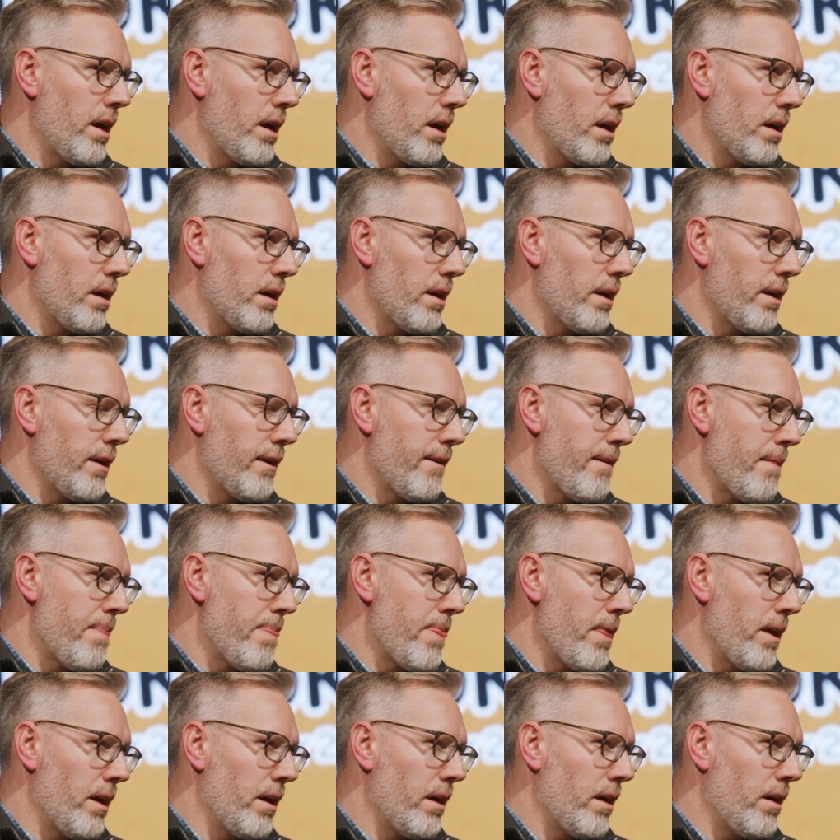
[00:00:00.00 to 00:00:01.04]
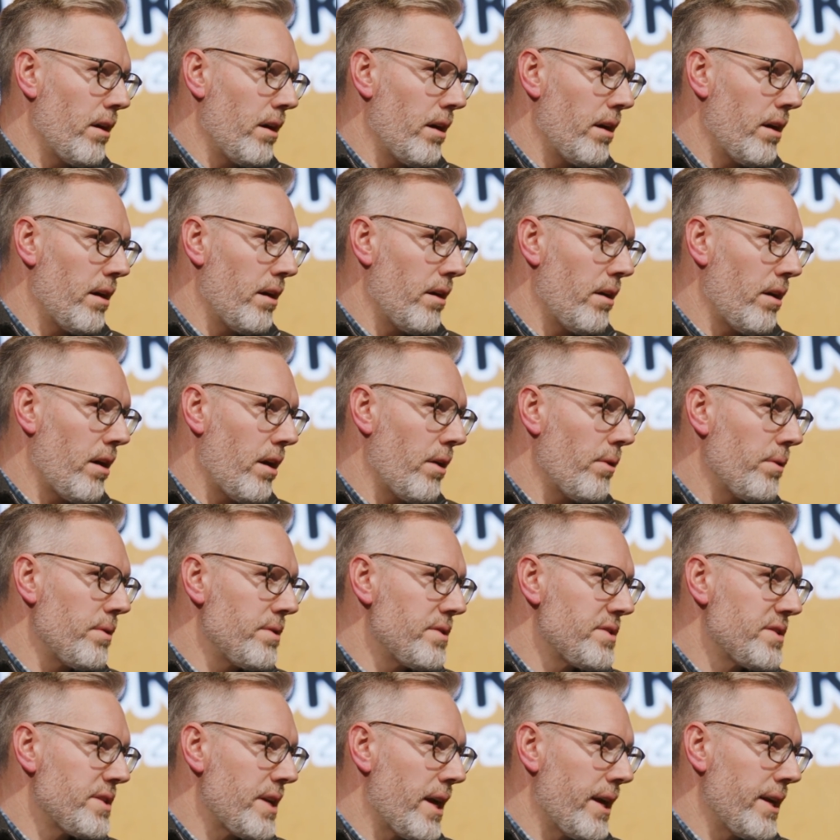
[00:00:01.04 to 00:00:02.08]
I would
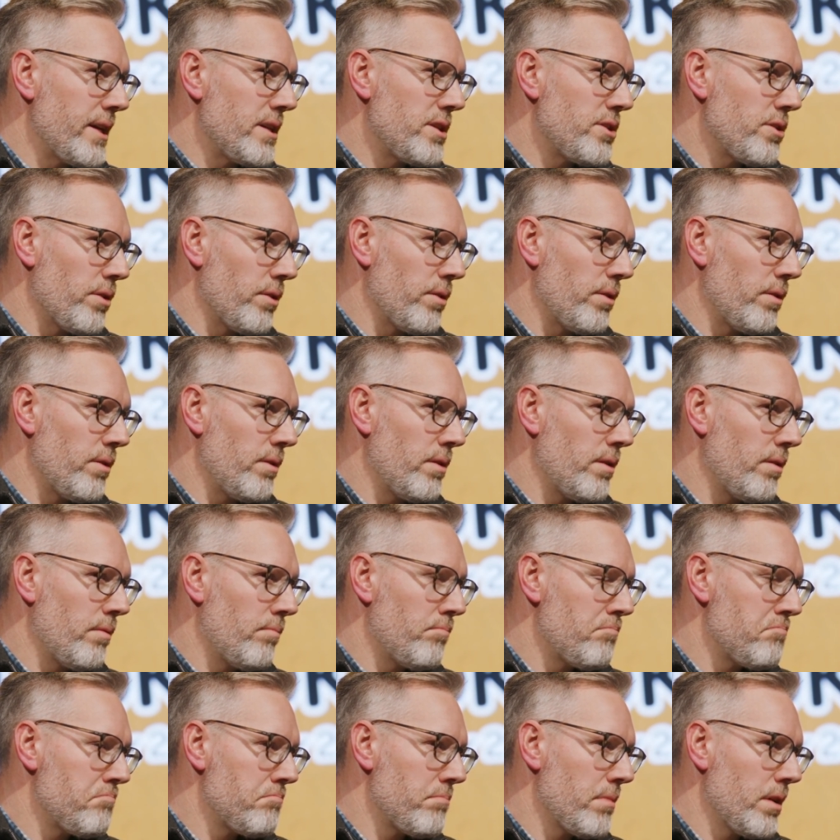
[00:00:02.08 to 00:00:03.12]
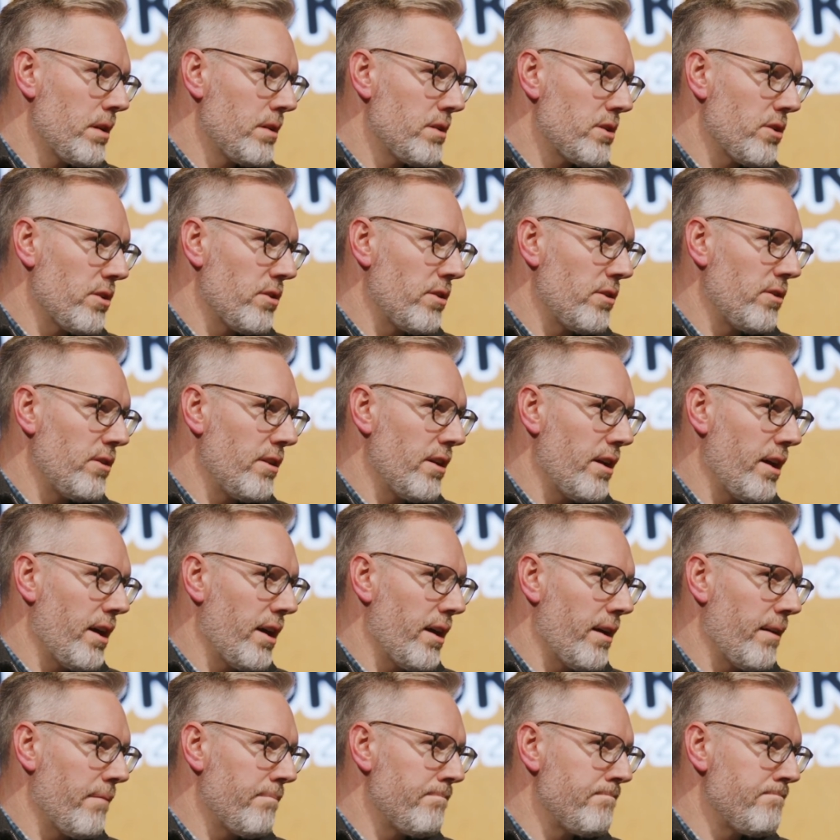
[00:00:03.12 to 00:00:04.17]
say to
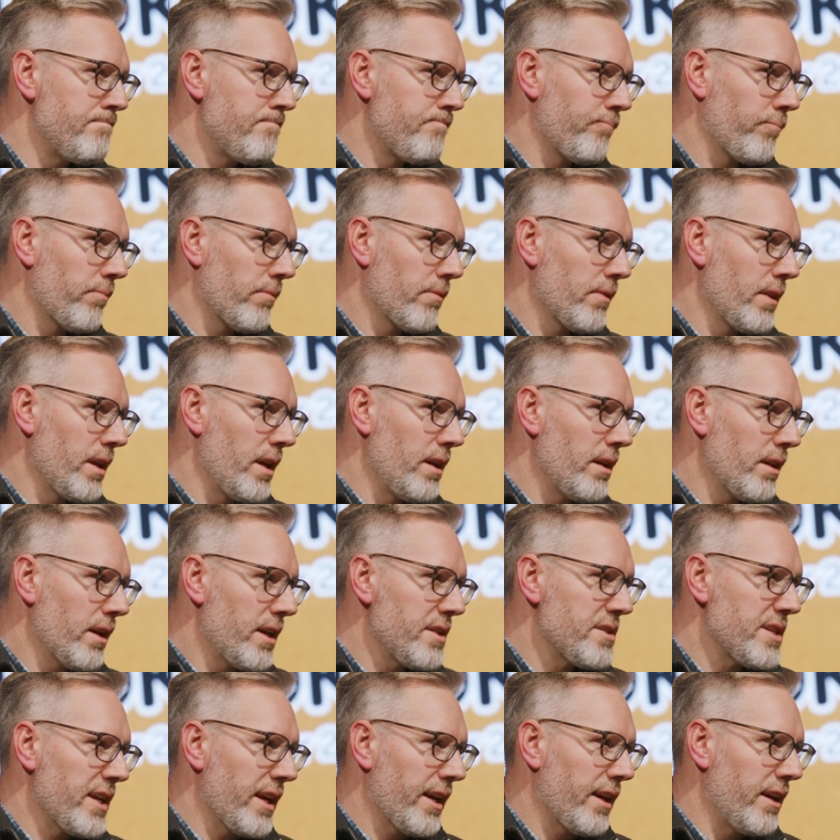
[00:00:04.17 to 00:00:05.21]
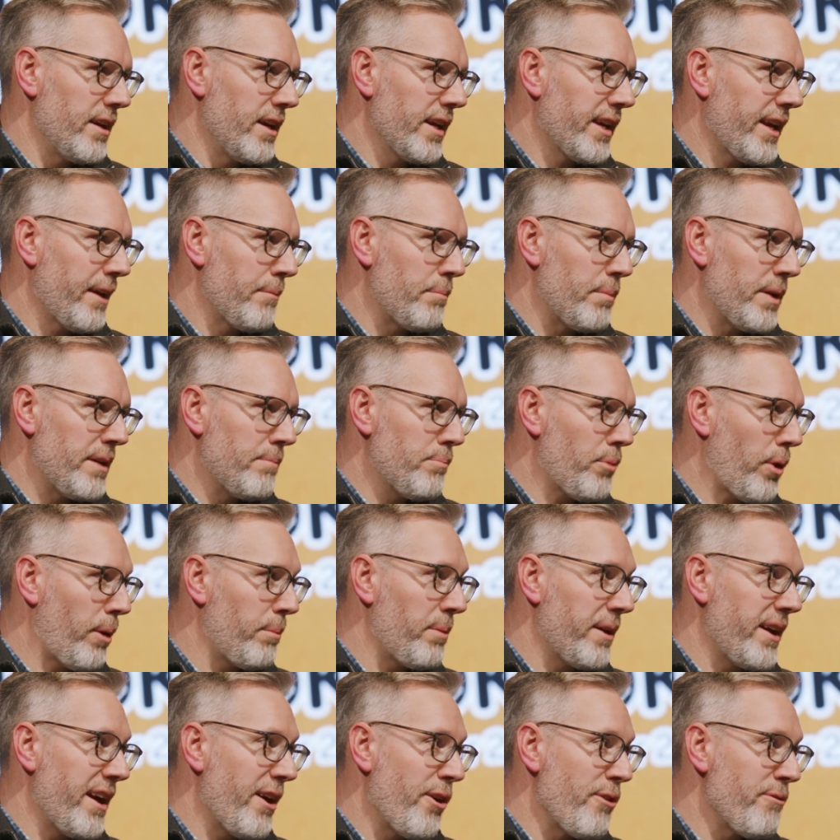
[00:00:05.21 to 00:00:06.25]
because it can be
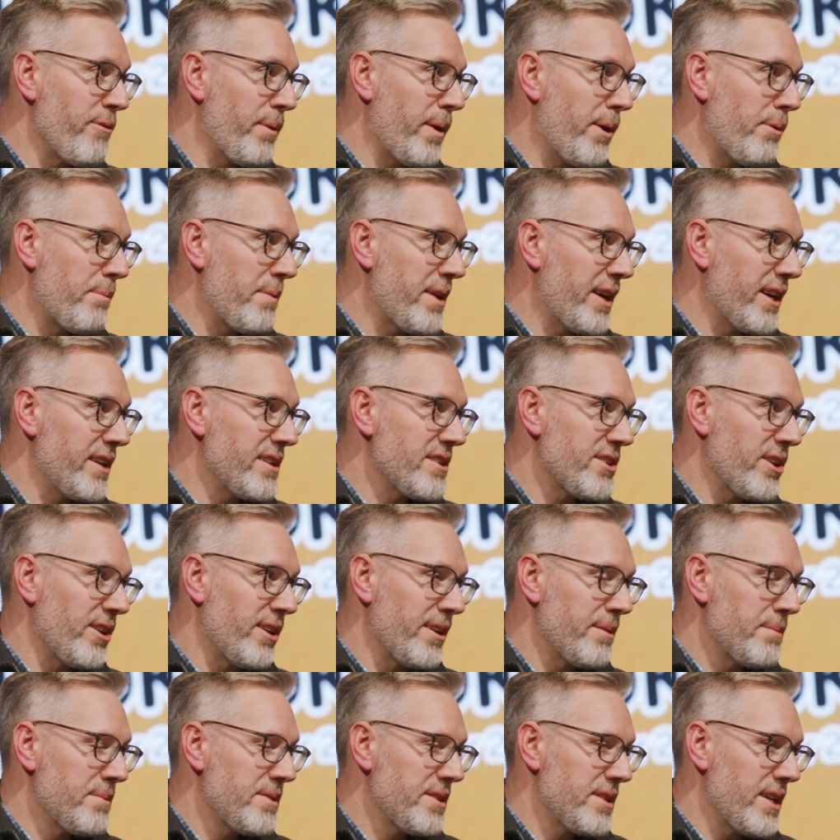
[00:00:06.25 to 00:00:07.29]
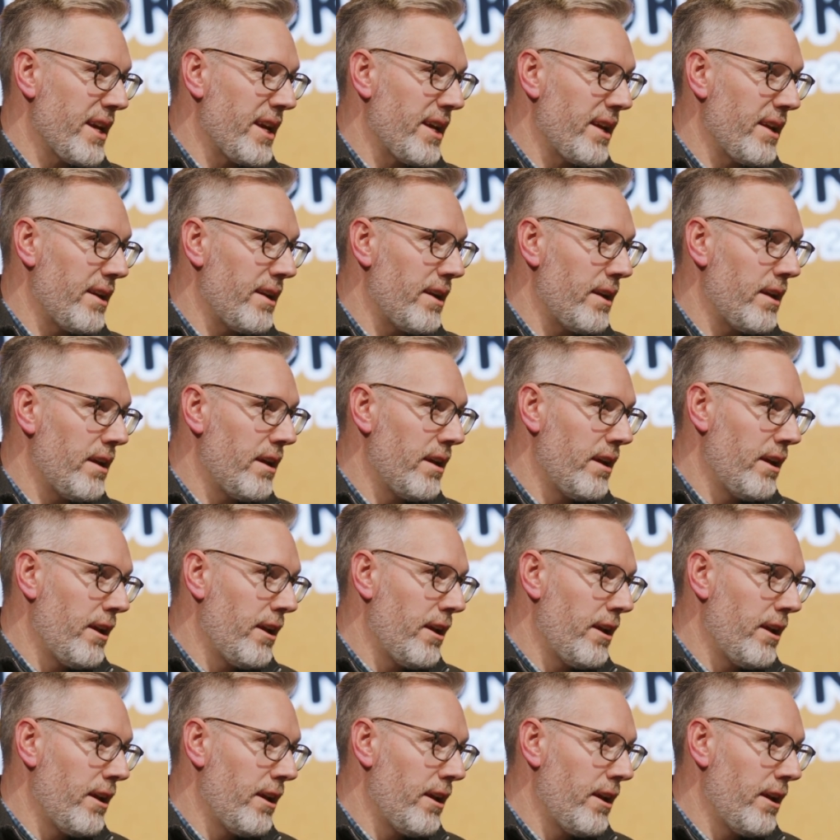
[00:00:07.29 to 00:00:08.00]
probably overwhelming at times, and